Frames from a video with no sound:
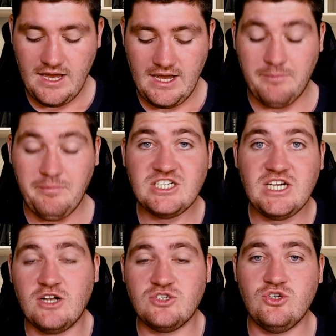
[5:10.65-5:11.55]
Uh, big
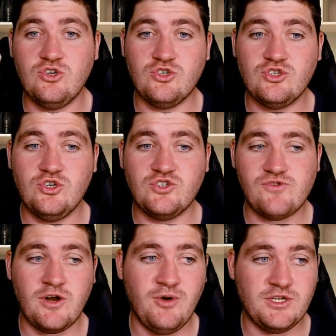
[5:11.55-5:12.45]
shout out to, to
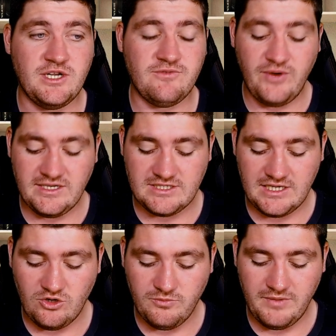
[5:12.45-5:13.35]
Geronimo de la
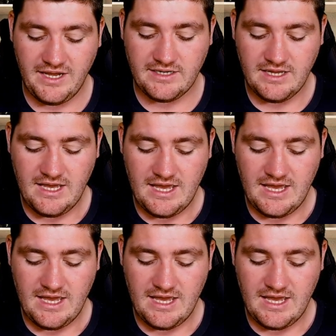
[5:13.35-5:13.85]
Fuente, who made